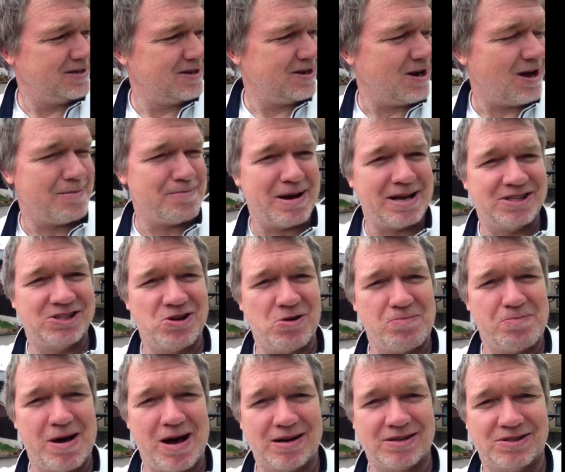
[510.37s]
on my
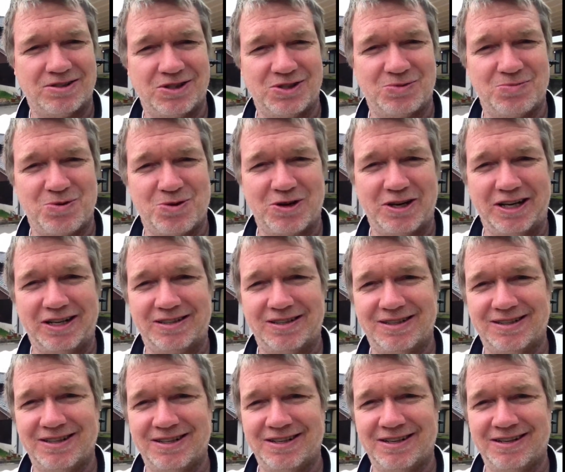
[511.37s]
soapbox this morning,
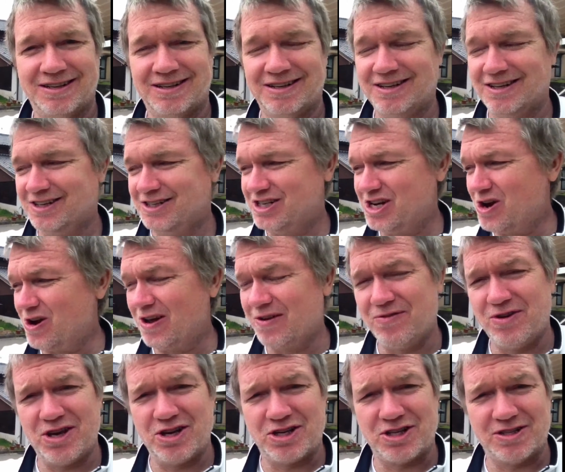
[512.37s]
sharing a
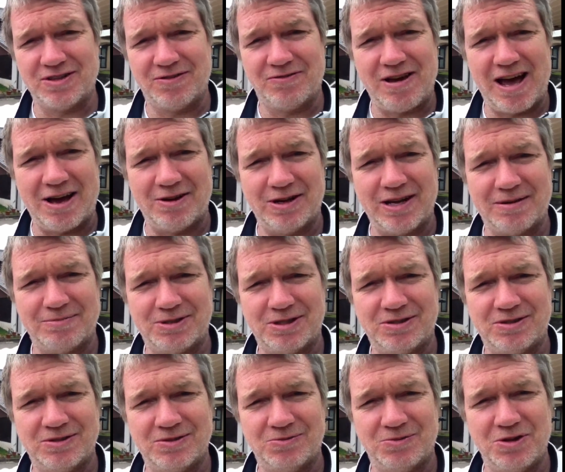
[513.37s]
vision of
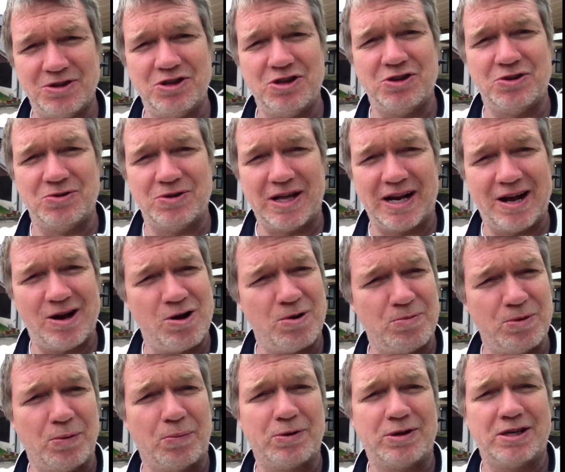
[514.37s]
Foundups with you that I hope
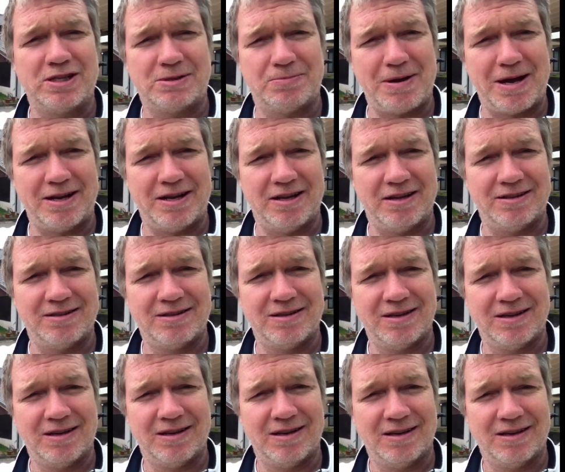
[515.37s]
you'll participate in
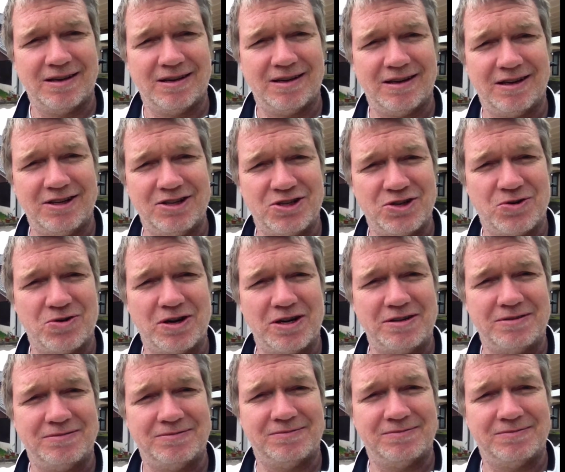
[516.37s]
and join.